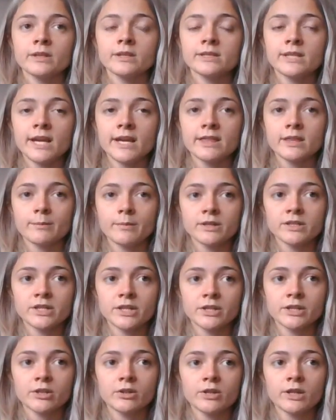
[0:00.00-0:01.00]
take the
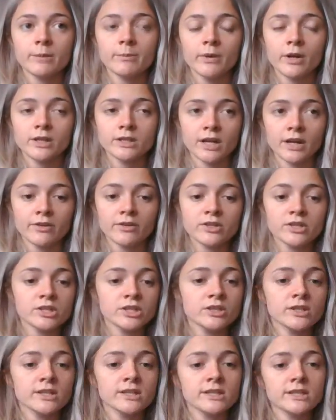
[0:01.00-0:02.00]
material compared to other
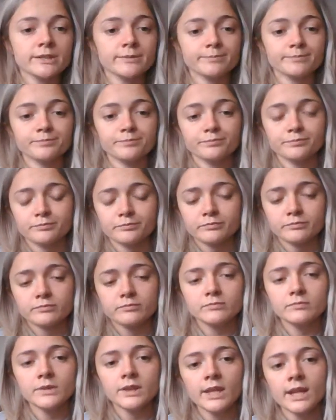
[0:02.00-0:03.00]
students.
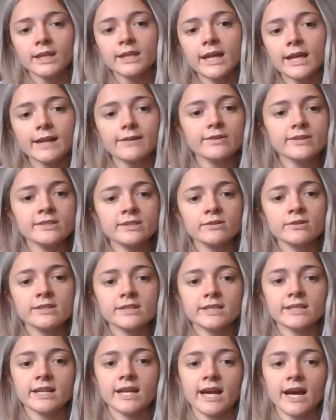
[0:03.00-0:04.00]
Not every
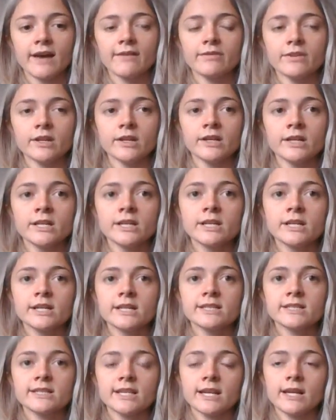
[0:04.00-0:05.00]
student's going to have the
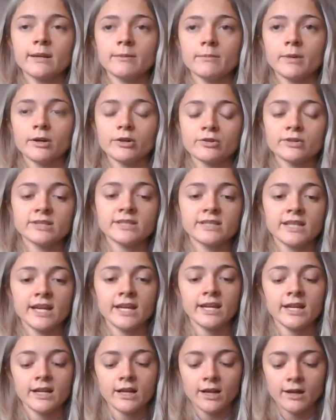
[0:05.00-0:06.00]
same
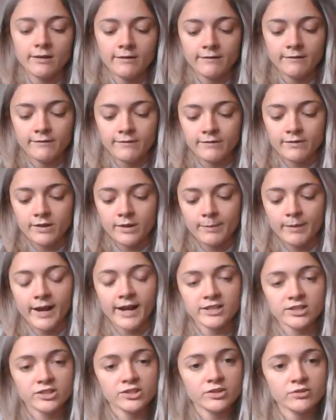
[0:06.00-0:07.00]
understanding of the
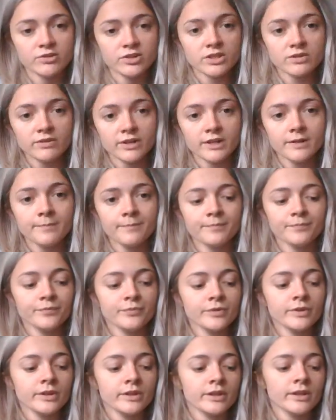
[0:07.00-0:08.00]
passage you just read.
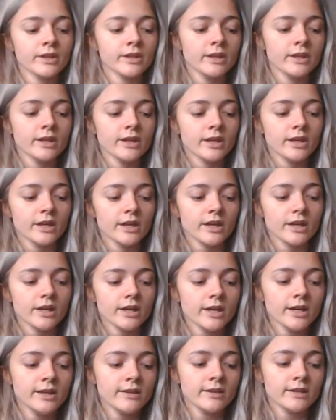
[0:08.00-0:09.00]

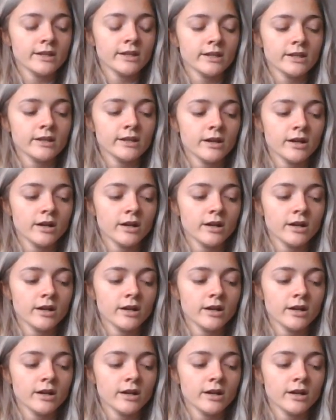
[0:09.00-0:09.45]
And then